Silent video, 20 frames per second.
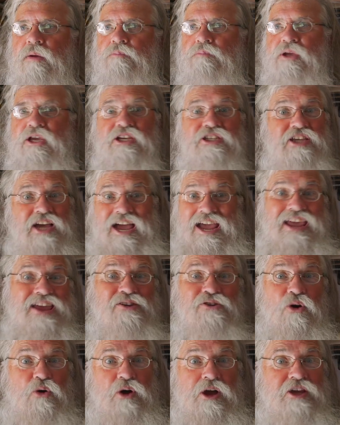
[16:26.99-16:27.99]
Because I
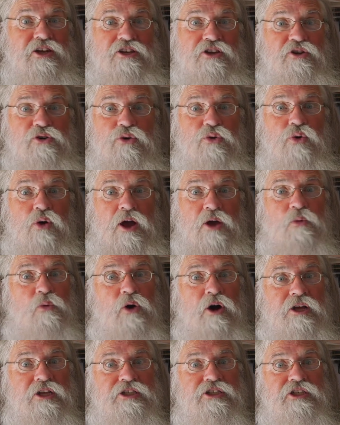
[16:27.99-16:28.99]
had no idea who I
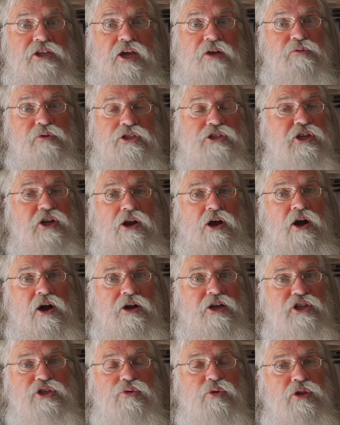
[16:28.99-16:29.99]
was. I wasn't
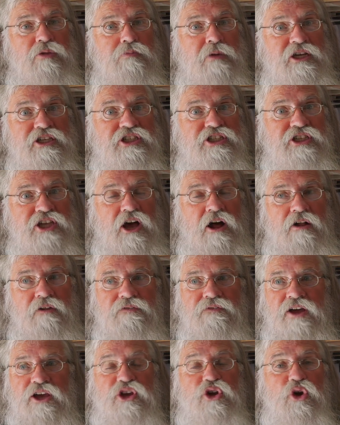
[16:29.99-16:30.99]
honest with
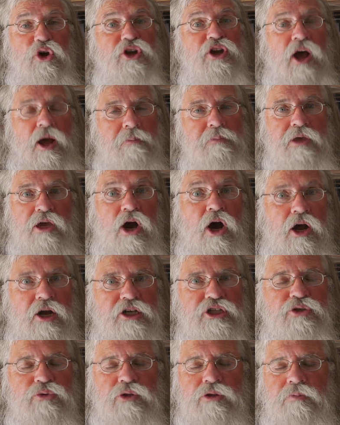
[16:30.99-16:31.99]
myself. I could not be
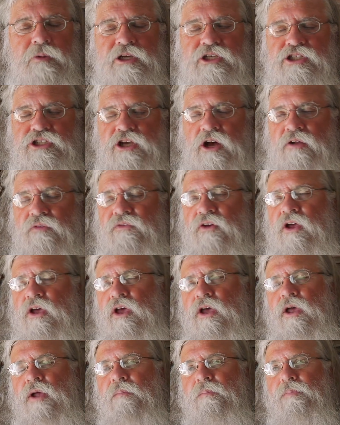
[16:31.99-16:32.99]
honest with myself.
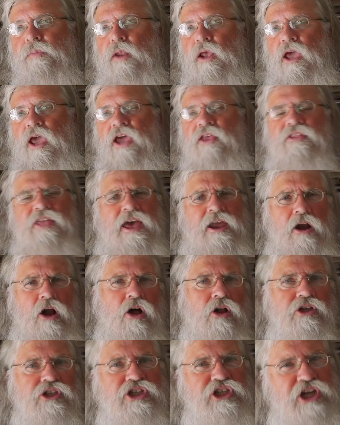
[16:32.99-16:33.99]
And that
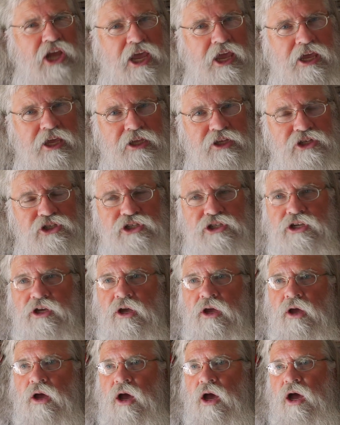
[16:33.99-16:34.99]
all changed
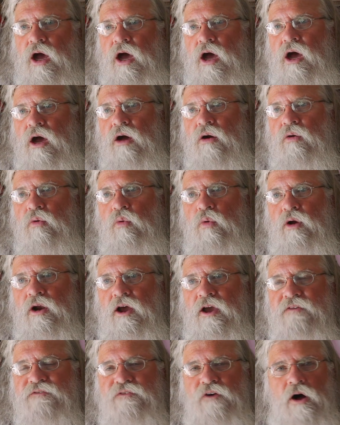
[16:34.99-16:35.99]
when
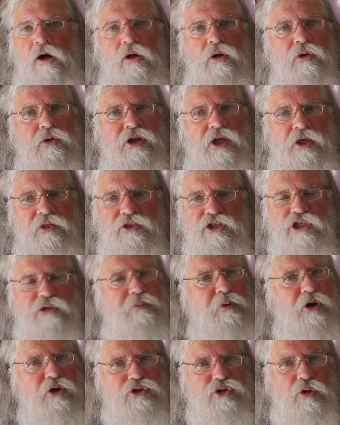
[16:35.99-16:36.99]
I followed the
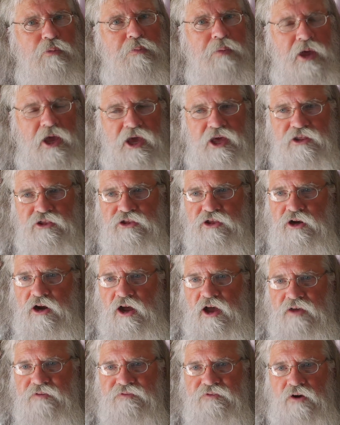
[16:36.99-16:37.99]
spiritual path that
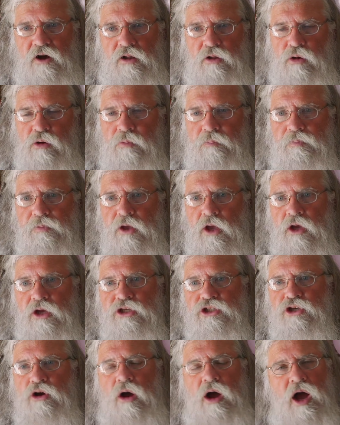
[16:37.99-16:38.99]
I follow.
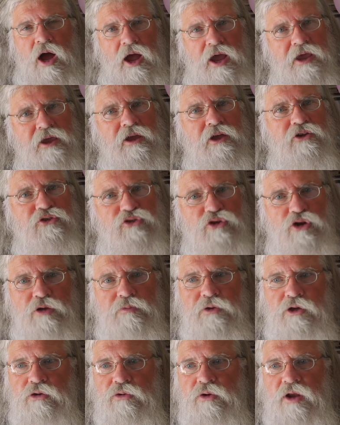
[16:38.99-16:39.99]
So I
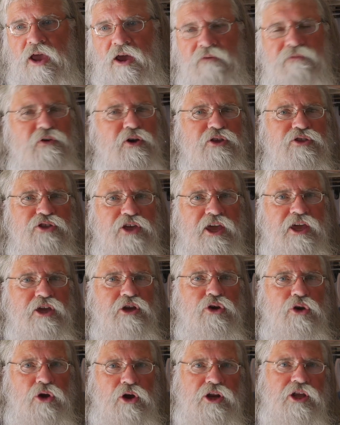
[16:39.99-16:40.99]
attribute
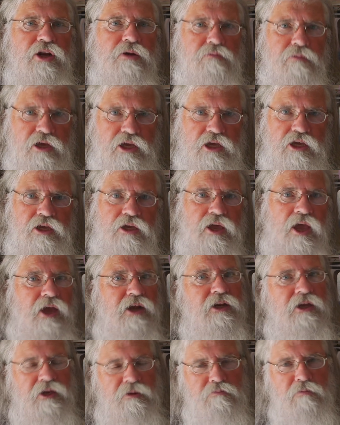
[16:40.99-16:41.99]
everything good in me
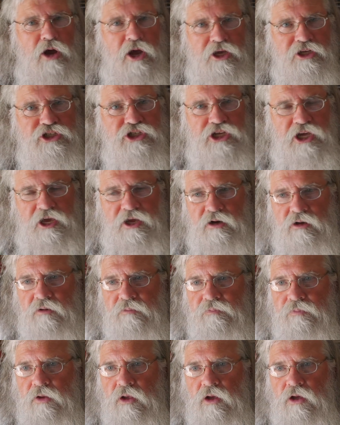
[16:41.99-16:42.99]
and in my
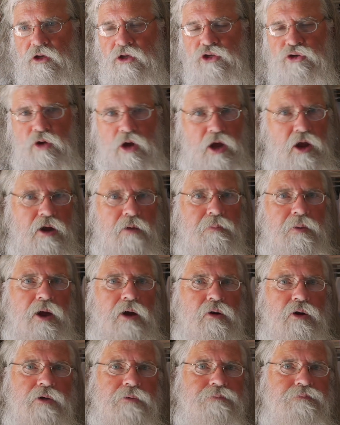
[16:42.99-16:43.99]
channel to a higher
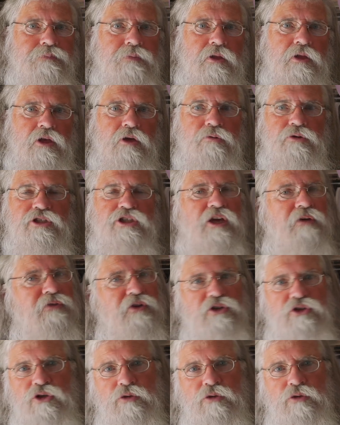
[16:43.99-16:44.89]
power. It was given